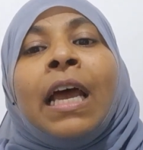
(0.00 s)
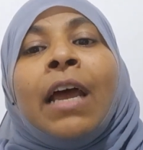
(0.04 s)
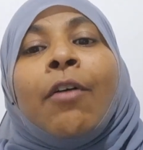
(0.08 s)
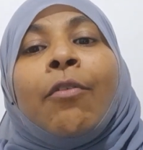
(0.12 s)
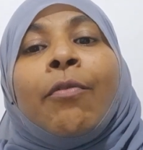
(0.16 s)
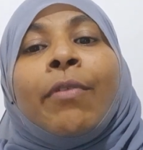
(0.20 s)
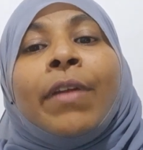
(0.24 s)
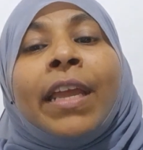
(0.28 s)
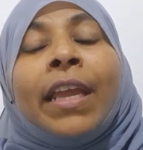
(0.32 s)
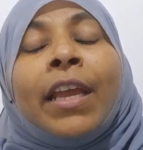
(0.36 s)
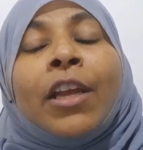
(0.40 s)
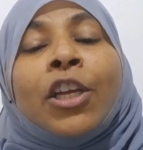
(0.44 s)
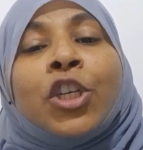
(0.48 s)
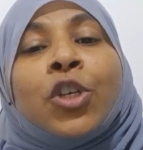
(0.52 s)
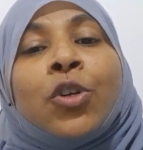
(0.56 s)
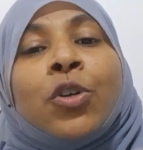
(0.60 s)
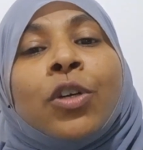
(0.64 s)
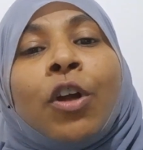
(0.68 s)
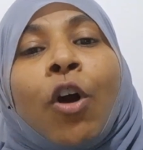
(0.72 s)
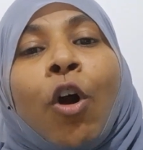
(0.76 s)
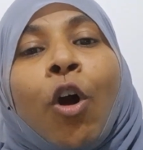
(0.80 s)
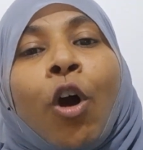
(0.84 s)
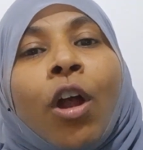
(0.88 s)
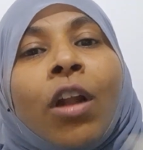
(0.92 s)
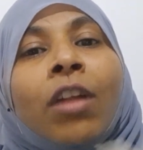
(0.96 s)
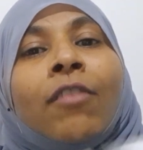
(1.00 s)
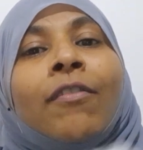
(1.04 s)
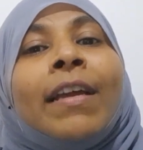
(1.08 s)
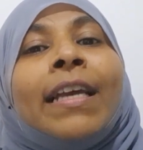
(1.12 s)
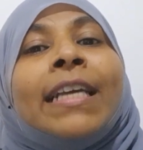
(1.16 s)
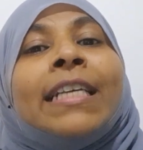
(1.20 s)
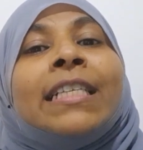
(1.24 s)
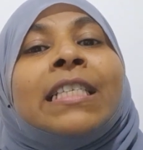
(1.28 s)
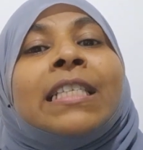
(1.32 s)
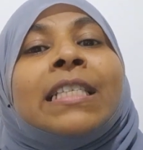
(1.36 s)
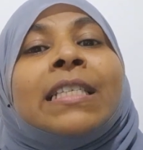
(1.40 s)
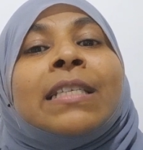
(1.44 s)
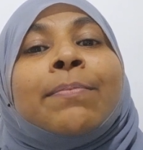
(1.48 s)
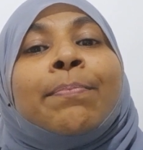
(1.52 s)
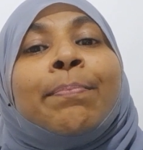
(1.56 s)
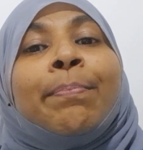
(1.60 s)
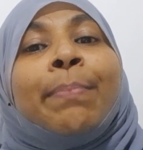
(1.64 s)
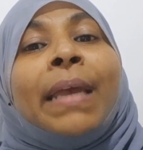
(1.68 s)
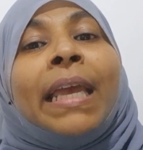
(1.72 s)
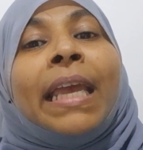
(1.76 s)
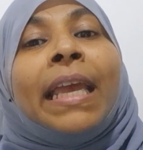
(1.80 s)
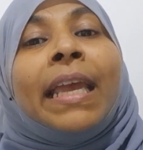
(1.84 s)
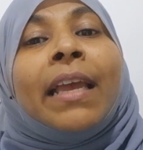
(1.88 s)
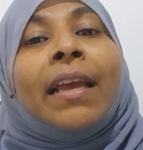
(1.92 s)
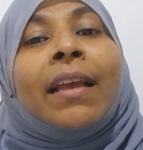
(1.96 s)
we should always
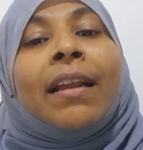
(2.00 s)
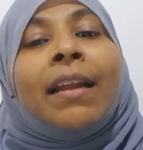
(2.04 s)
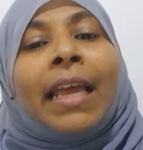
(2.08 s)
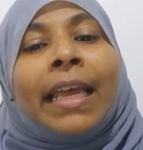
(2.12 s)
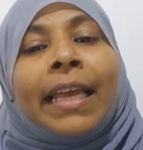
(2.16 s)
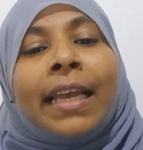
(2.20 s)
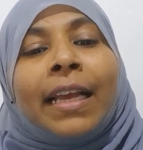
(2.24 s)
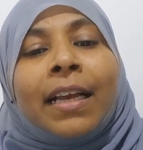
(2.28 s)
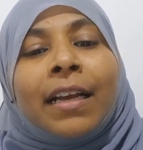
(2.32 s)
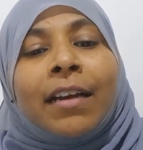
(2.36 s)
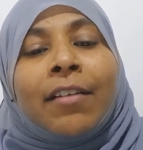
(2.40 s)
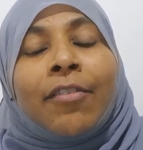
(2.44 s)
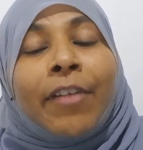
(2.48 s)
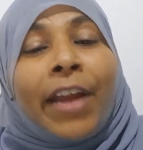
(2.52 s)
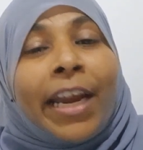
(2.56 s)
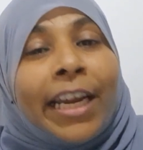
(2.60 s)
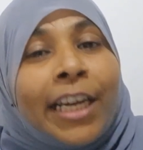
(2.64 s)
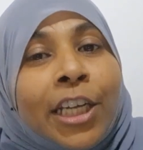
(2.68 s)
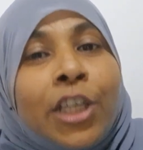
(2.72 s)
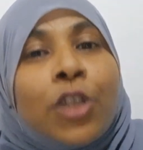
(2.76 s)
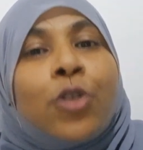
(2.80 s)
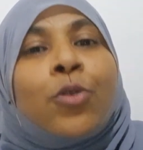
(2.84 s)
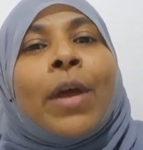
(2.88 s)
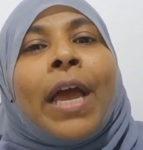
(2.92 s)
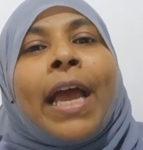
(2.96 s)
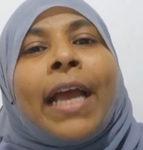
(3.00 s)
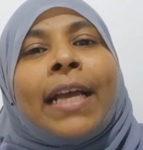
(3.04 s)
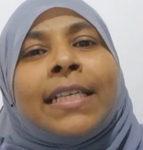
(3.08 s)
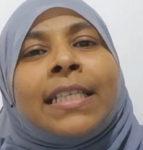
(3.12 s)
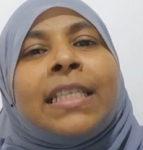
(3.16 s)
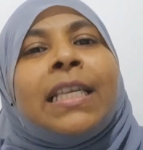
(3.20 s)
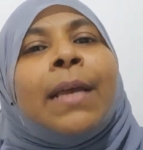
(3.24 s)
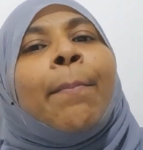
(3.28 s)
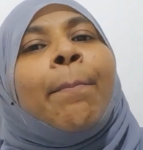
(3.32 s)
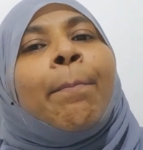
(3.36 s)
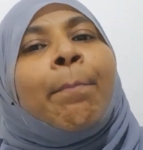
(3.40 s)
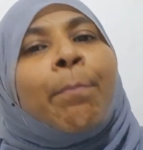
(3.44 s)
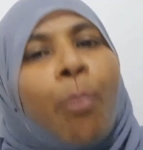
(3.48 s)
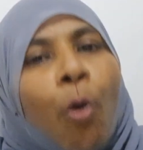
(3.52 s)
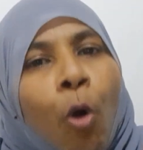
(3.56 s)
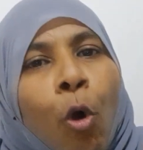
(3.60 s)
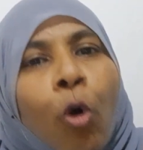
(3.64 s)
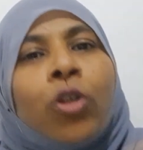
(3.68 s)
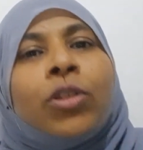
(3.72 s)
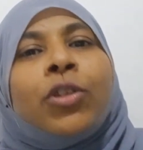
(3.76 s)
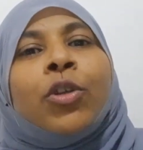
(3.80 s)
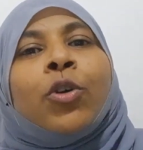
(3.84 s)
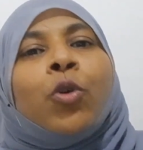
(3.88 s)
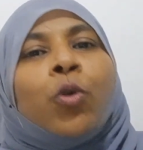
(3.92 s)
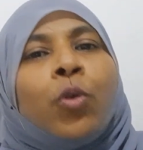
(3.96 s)
be like ready to accept
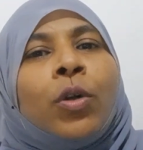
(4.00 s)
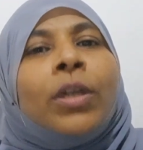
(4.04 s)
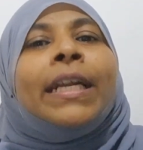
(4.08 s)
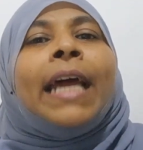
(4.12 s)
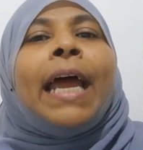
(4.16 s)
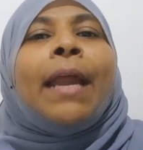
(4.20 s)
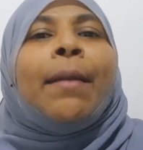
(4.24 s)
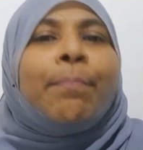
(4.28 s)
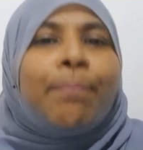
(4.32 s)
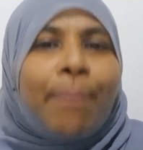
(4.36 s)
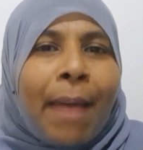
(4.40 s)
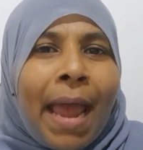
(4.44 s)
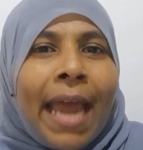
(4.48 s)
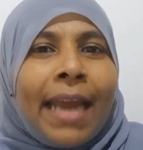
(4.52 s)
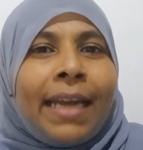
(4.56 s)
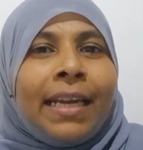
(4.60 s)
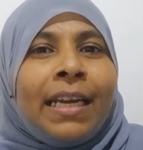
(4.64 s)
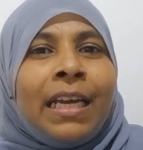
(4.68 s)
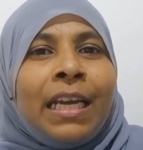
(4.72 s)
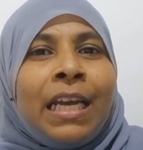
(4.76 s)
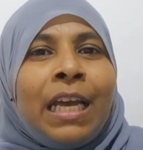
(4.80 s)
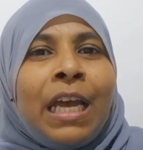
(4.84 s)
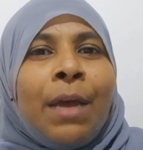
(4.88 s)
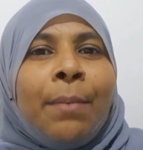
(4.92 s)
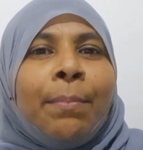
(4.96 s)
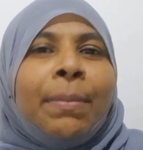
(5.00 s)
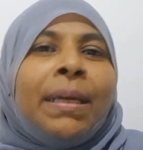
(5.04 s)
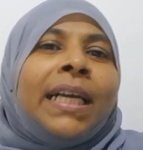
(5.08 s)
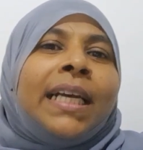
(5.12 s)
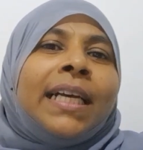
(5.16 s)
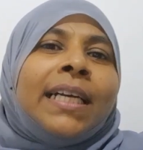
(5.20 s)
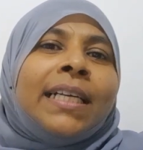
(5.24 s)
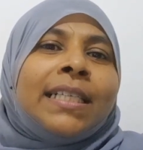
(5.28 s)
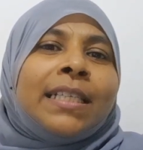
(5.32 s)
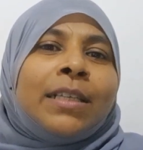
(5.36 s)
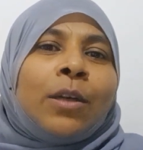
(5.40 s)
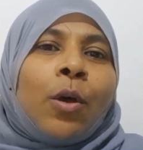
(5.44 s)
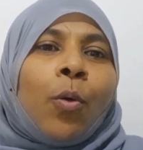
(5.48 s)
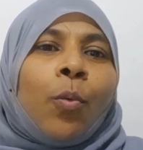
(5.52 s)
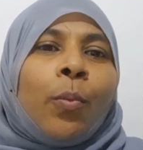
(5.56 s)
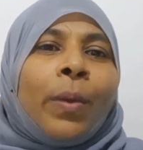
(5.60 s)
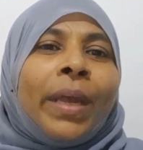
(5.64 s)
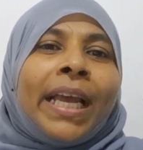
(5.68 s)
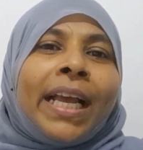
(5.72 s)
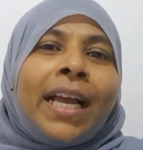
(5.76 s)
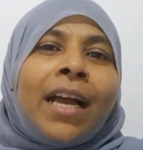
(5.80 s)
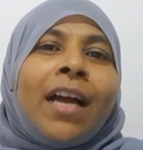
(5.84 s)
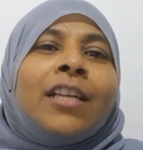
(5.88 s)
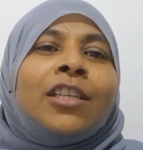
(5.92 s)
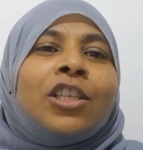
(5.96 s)
both good and bad because we
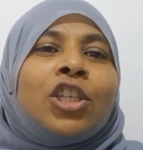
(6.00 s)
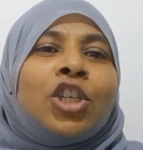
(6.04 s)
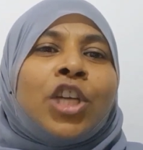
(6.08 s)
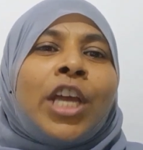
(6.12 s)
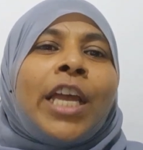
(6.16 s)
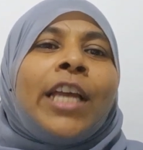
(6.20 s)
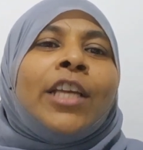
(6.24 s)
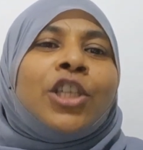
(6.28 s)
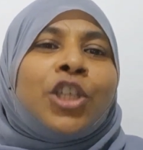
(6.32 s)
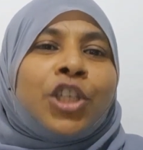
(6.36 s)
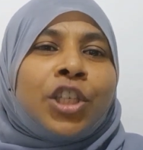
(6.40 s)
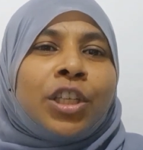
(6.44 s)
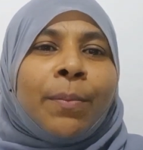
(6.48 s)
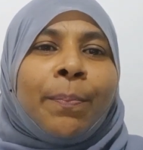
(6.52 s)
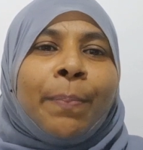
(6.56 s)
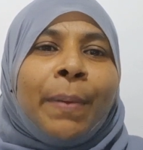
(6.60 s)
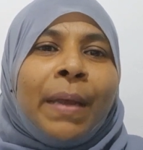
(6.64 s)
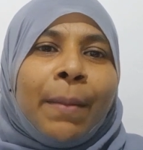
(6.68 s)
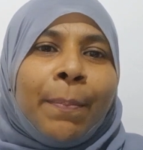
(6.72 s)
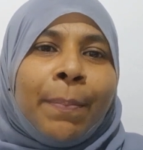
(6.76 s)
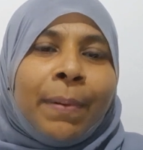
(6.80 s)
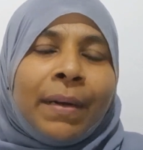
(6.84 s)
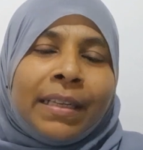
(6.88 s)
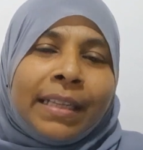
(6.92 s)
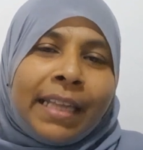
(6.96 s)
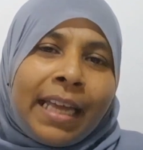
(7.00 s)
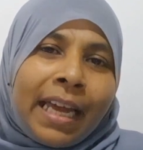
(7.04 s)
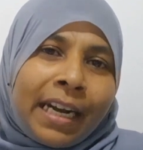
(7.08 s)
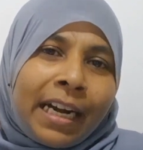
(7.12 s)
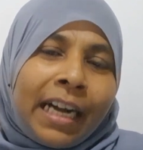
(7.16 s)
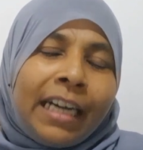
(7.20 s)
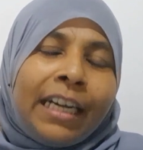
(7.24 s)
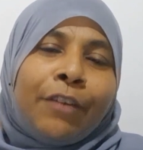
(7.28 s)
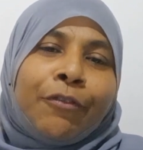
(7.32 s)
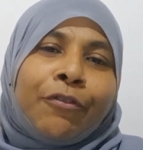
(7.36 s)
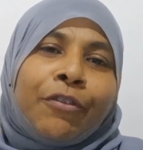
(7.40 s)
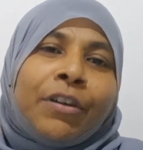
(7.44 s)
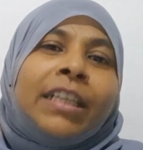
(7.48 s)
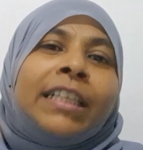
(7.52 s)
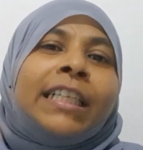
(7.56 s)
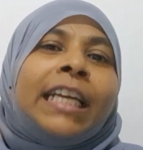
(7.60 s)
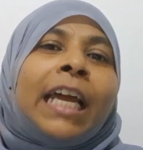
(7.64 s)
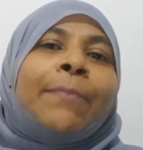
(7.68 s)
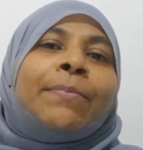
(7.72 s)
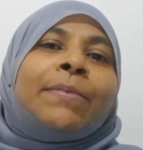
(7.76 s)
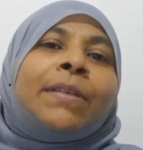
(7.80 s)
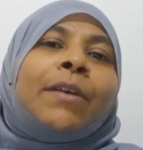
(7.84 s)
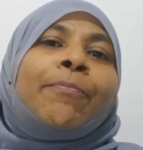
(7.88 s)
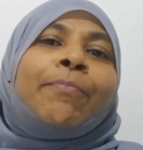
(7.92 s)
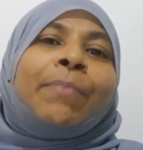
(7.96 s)
can't change the people there are different
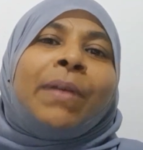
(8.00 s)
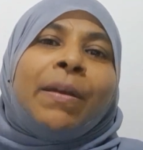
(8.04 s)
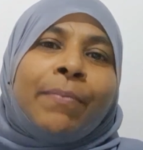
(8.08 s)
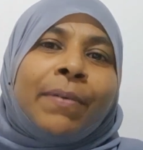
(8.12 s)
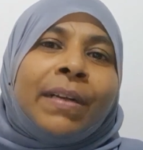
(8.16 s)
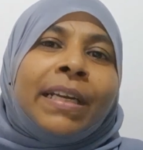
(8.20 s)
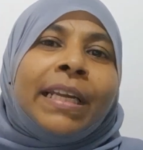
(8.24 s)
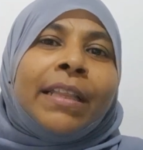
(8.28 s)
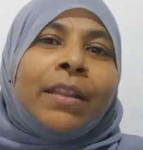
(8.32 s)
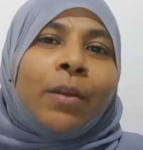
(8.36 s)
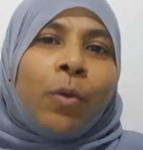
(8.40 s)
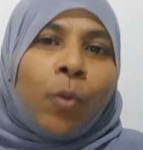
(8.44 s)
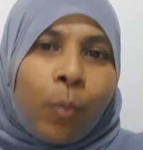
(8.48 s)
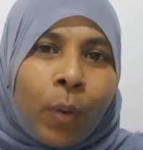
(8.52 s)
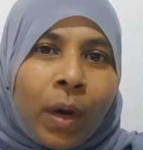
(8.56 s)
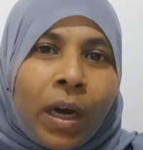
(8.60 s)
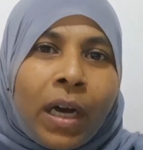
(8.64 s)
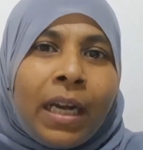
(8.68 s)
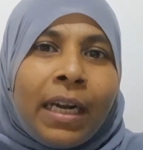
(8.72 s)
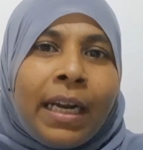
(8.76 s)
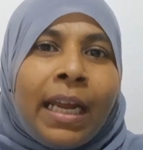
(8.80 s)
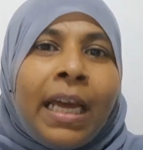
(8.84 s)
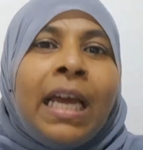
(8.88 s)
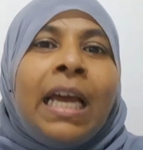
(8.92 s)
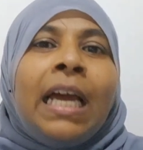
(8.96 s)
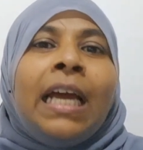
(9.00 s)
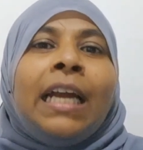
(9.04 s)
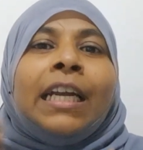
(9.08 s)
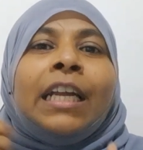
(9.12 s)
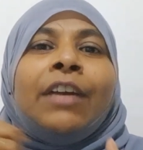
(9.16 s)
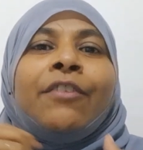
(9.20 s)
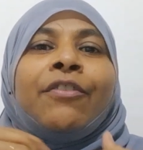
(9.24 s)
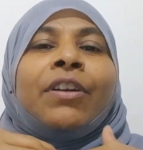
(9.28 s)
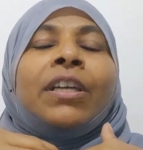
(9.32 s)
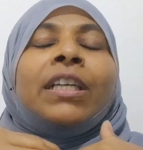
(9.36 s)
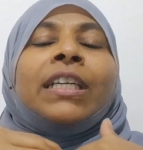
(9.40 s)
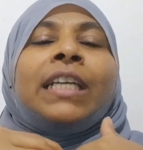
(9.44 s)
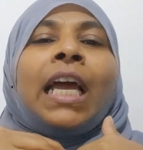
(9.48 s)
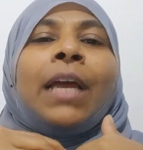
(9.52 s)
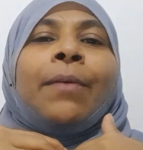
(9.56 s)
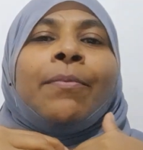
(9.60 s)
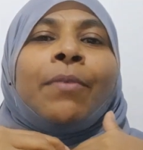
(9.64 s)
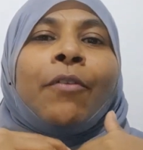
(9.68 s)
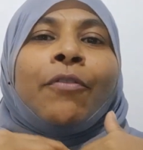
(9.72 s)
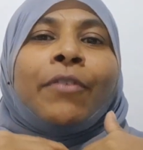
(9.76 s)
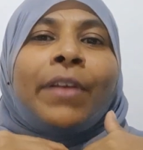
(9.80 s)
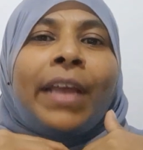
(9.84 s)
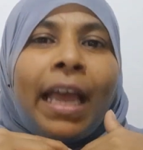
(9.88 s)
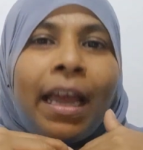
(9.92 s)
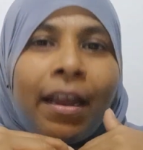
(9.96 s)
types of people in the world different type
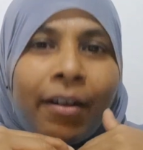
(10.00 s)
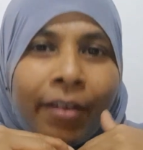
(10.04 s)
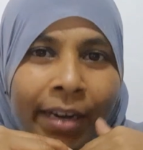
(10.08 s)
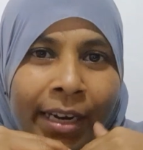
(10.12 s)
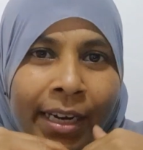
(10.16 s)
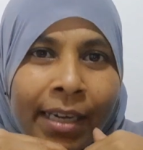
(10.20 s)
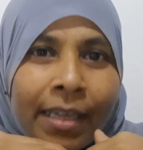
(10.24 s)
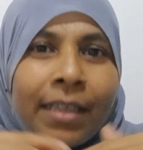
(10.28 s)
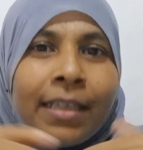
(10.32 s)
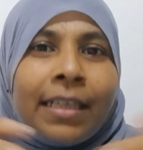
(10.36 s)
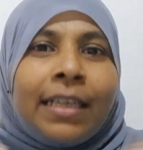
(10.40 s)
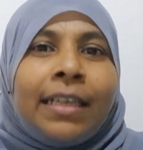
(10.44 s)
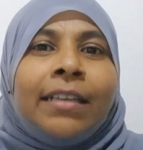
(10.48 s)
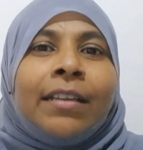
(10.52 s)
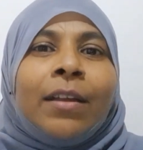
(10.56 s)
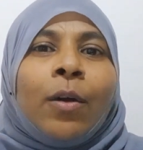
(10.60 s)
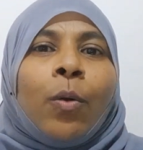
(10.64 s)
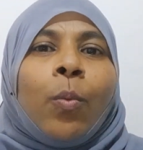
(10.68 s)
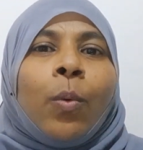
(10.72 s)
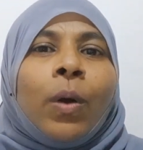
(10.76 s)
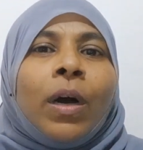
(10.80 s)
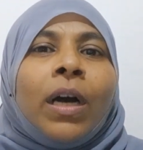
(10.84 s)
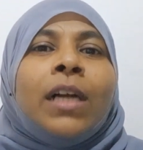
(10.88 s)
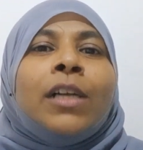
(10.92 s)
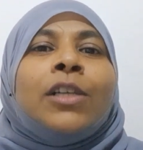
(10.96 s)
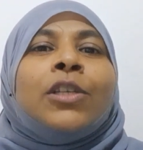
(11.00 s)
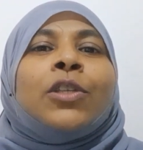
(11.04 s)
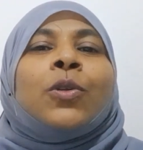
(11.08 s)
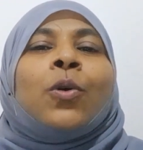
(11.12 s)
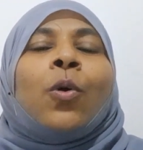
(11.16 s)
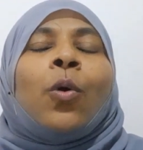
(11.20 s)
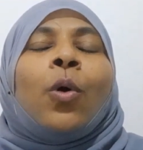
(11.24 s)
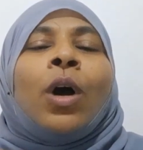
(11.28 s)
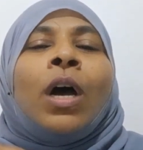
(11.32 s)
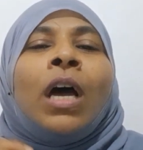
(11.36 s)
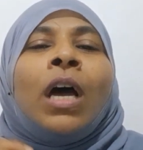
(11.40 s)
of career in the world so